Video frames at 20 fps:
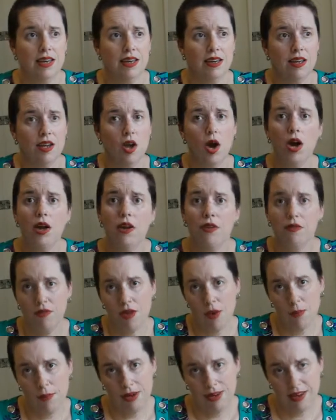kind of
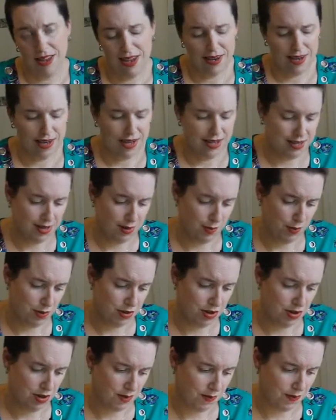coming down in
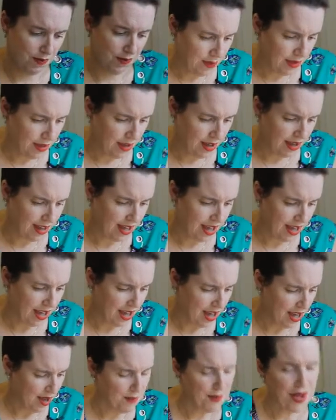temperature. Okay,
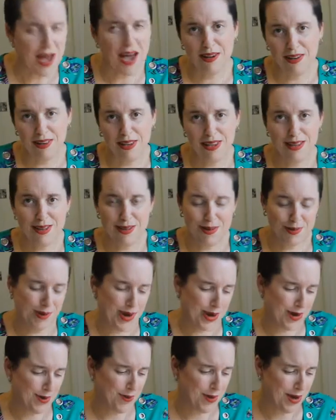ugly
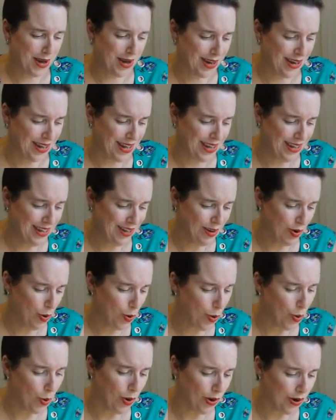sweater party,
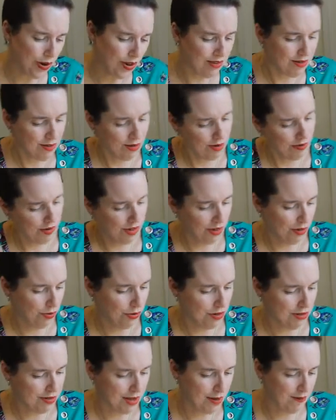or sort of along
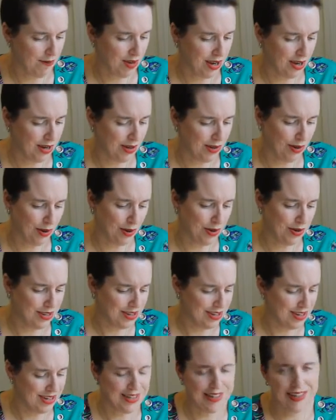the same vein, learn
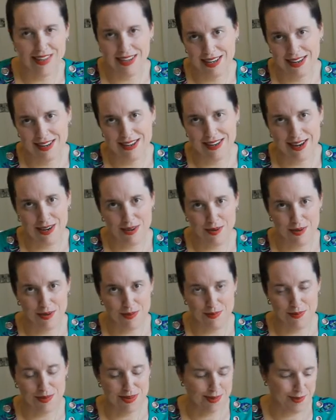to knit a
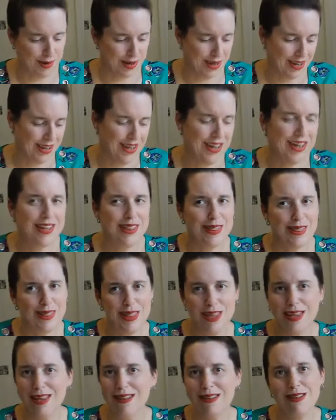Christmas sweater.
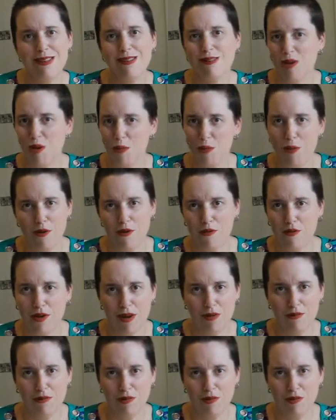These are super fun